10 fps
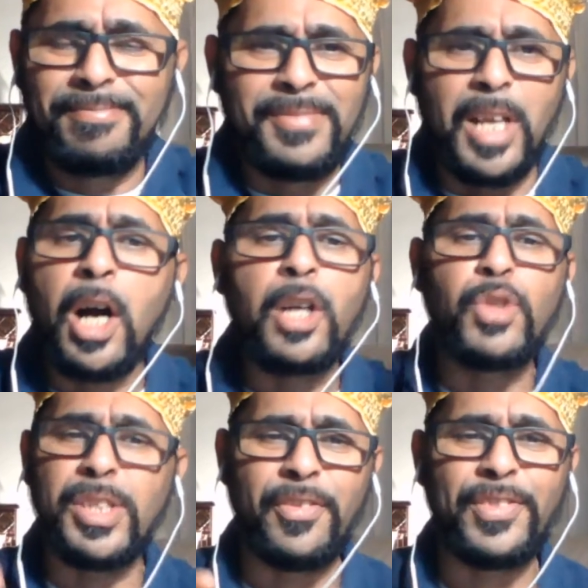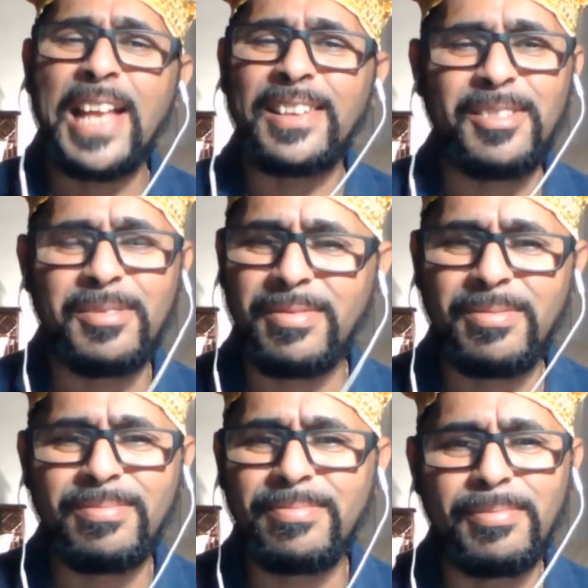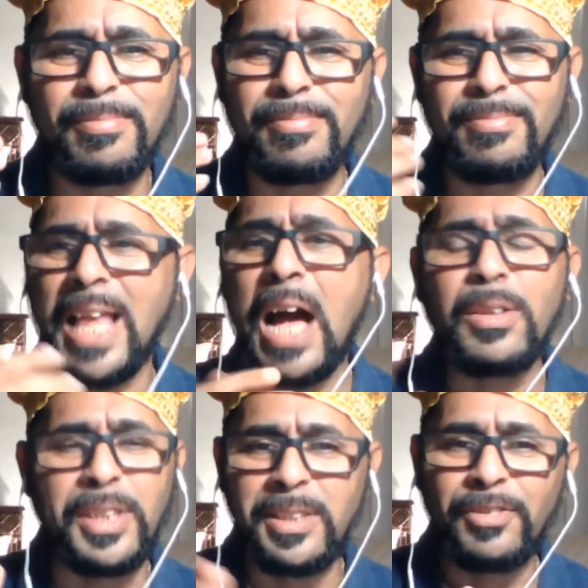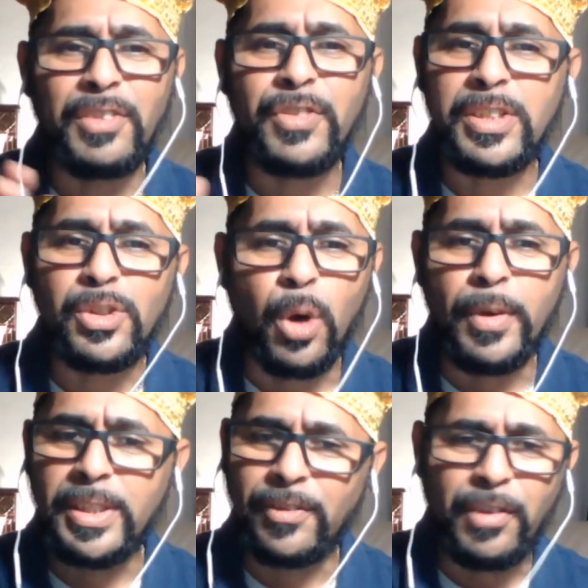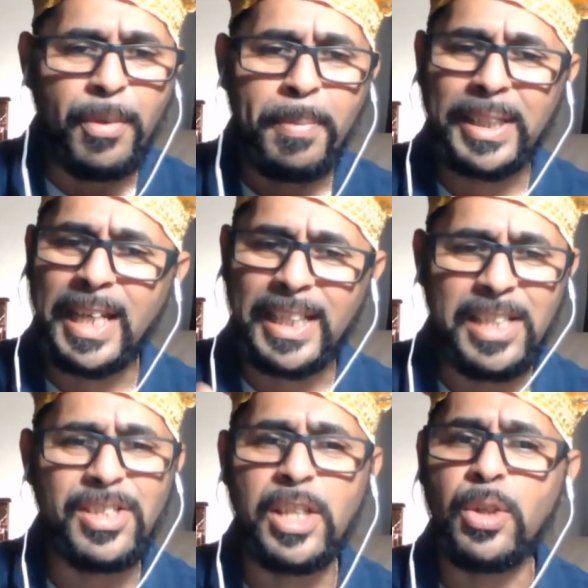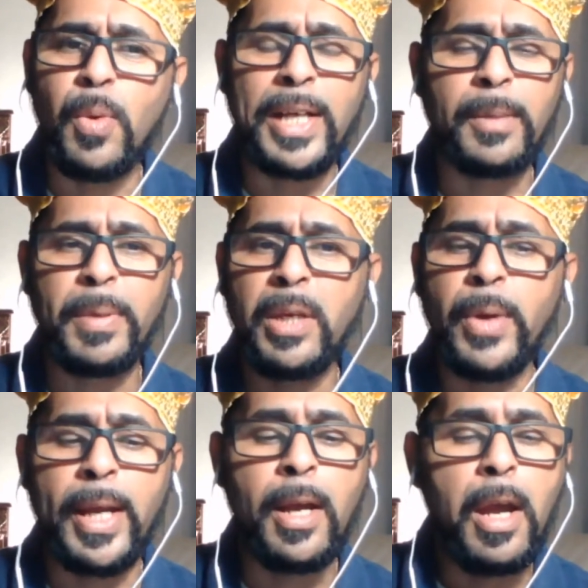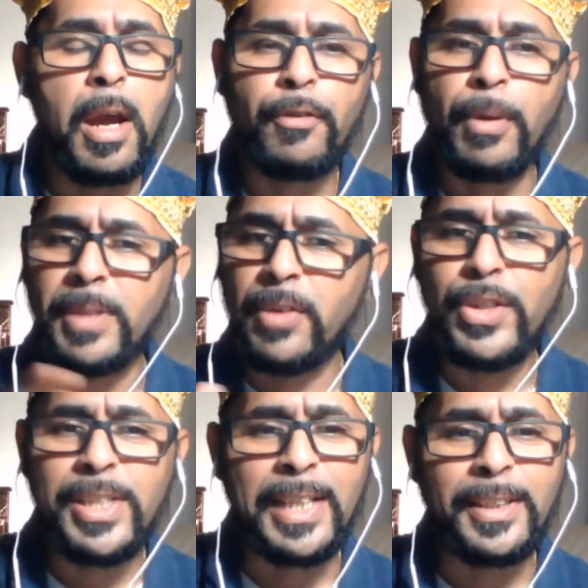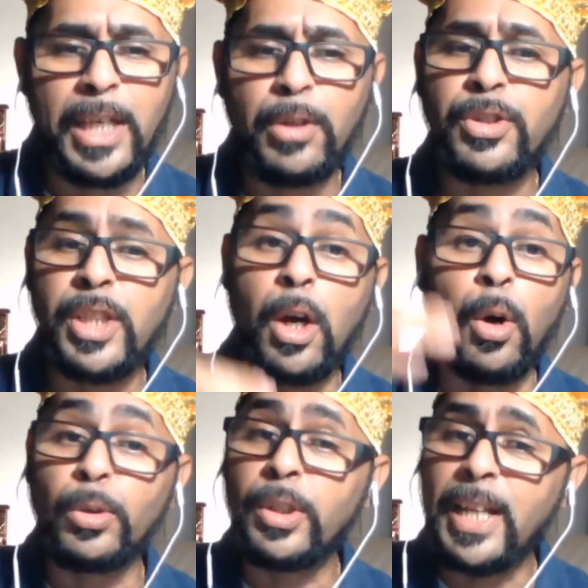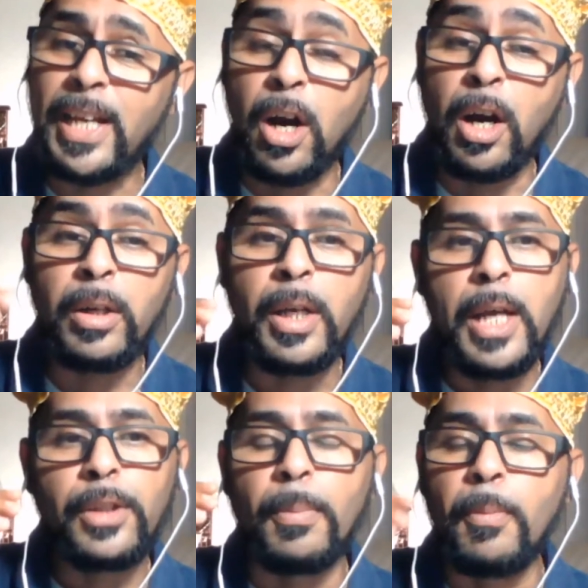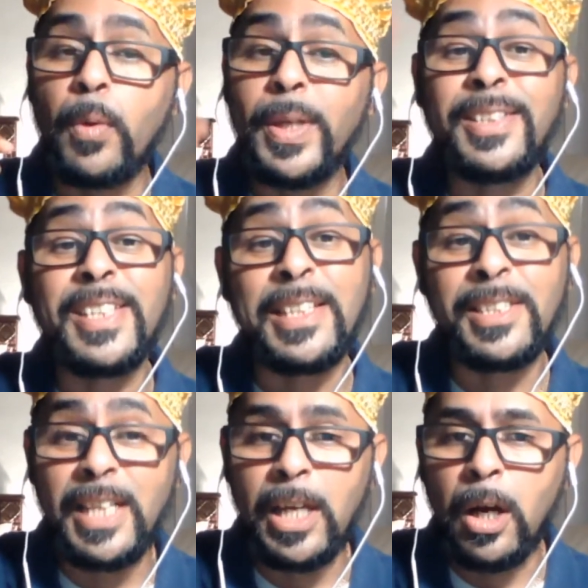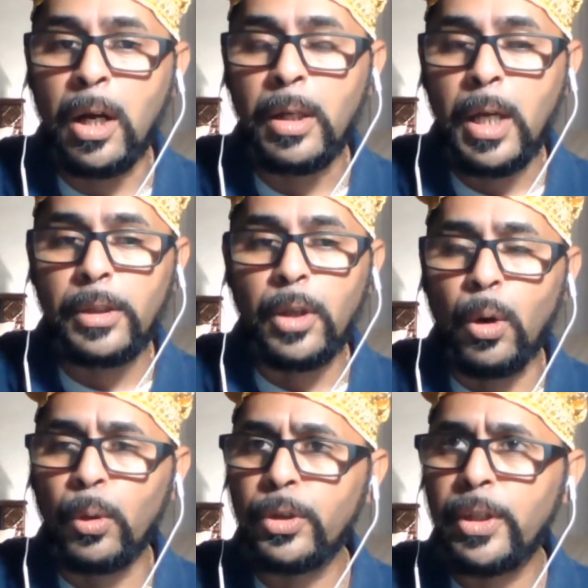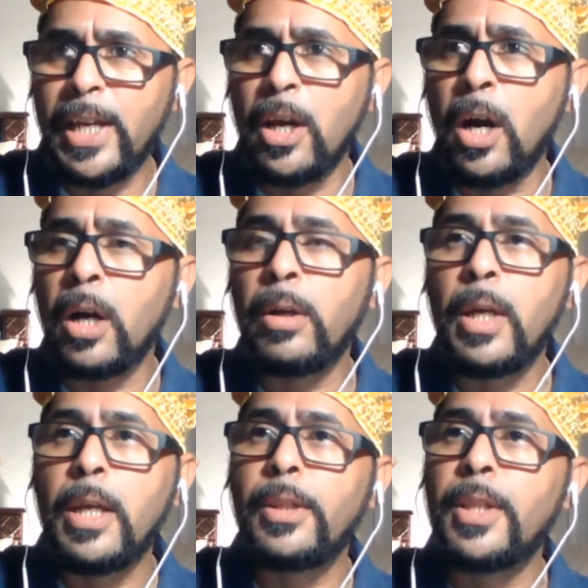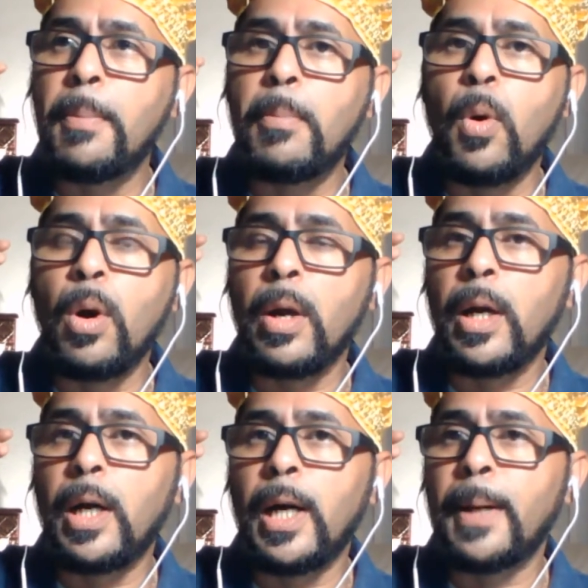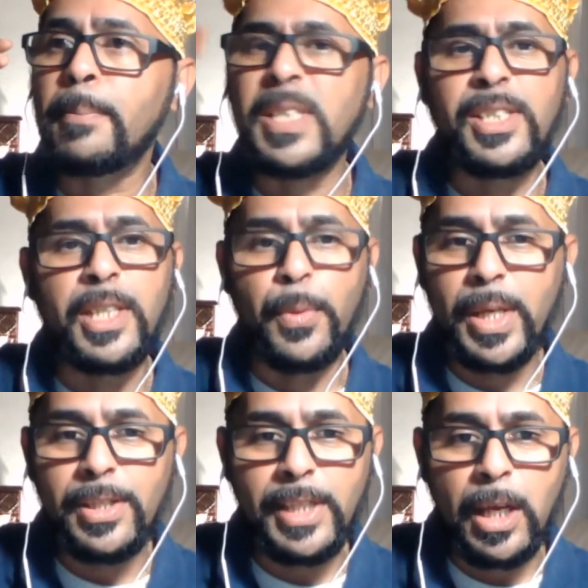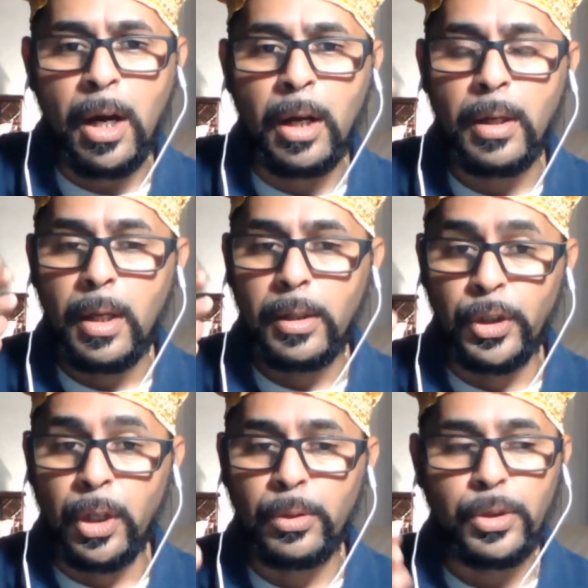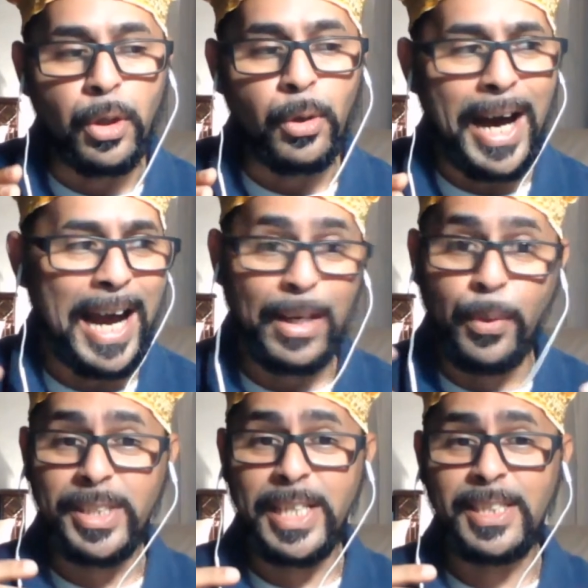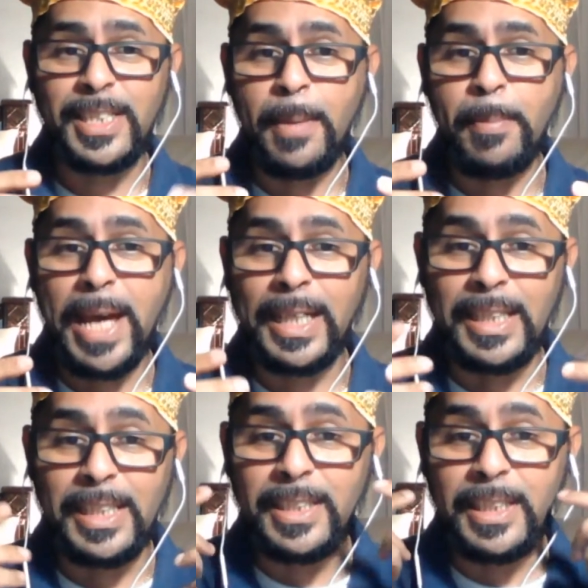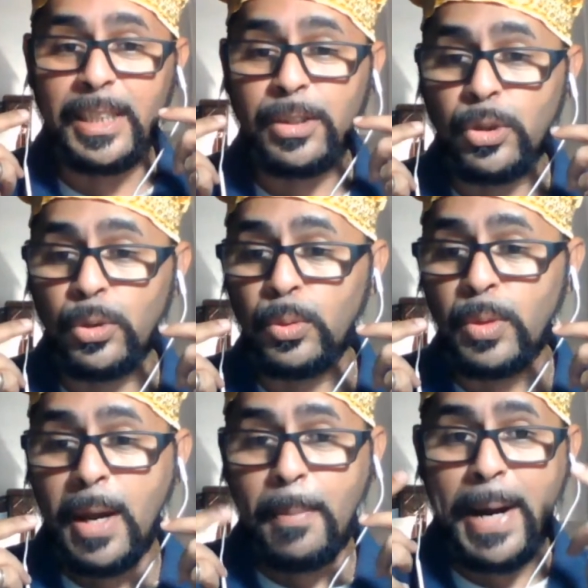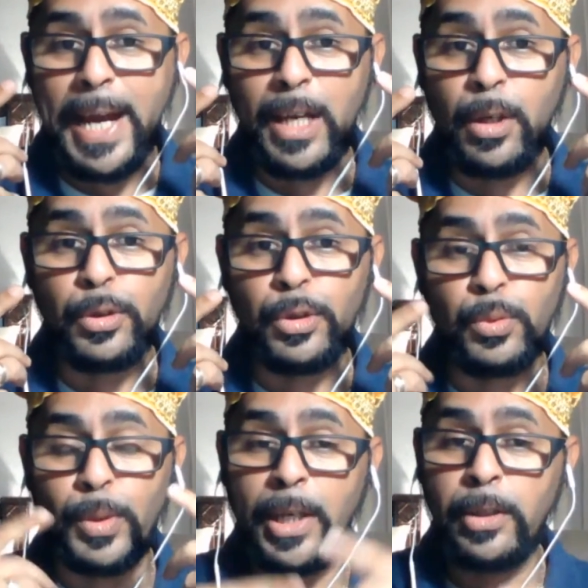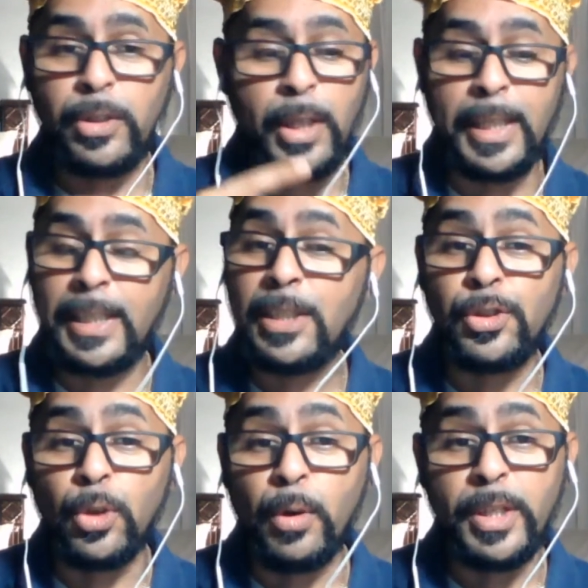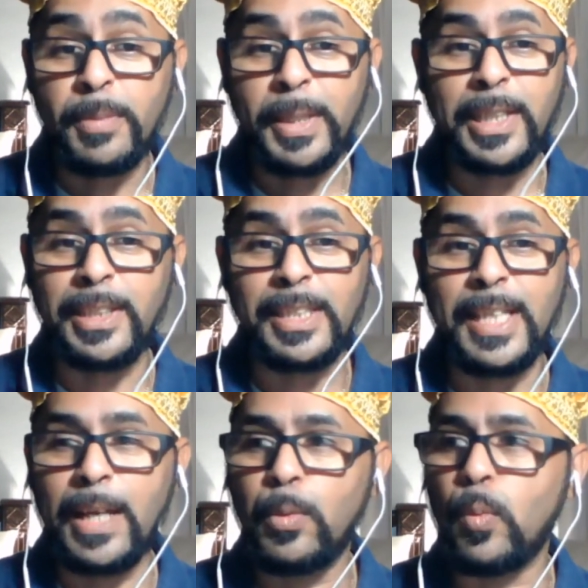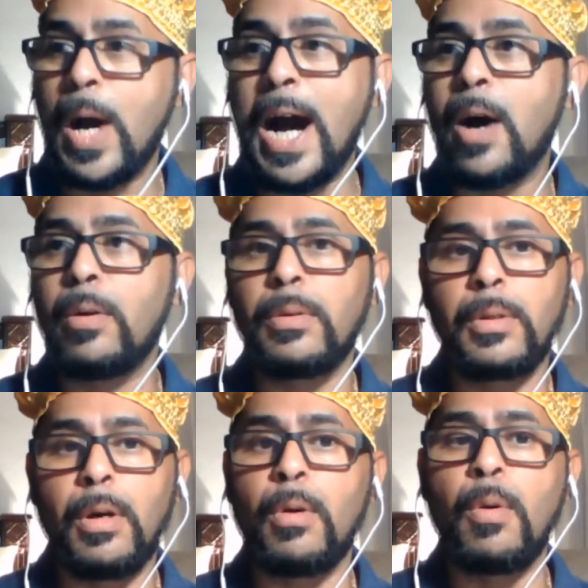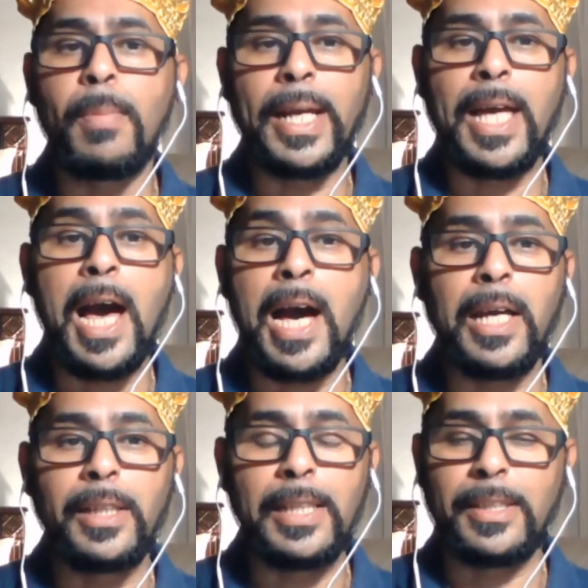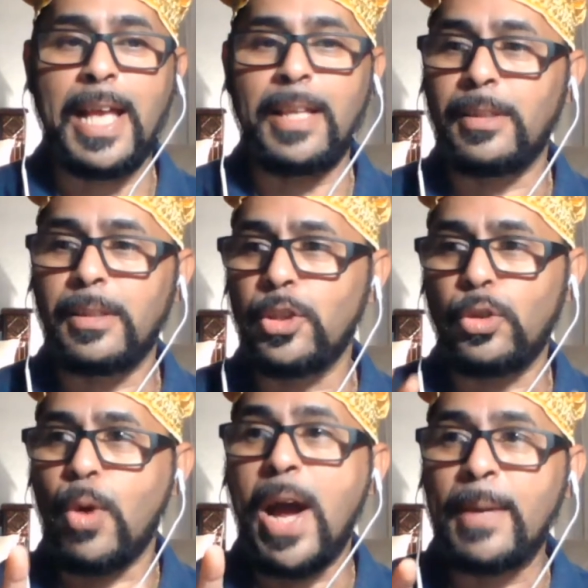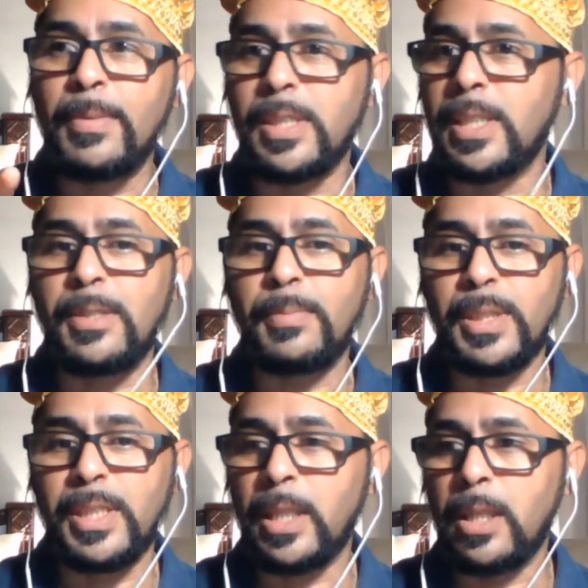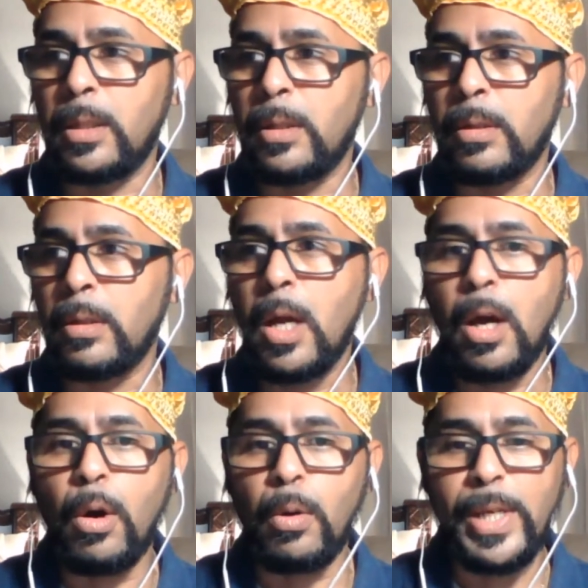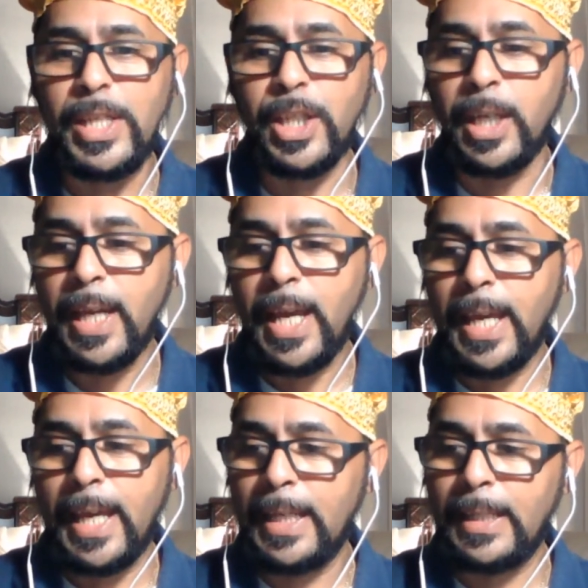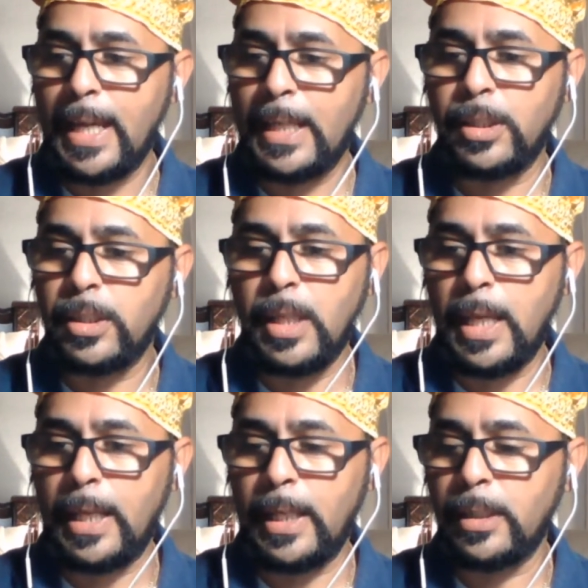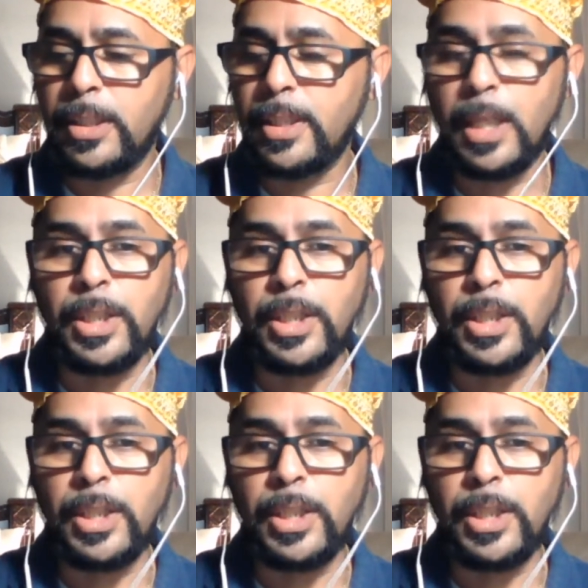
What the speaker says: hundreds, if not thousands of different stories of different patakis that you wind up hearing from different santeros. The older they are, the more intense they are. The older they are, the more mysterious they are, you know. So I always like sitting back and listening to my elders when they're telling these stories, because it's like, wow, oh my God, that describes this particular Orisha in such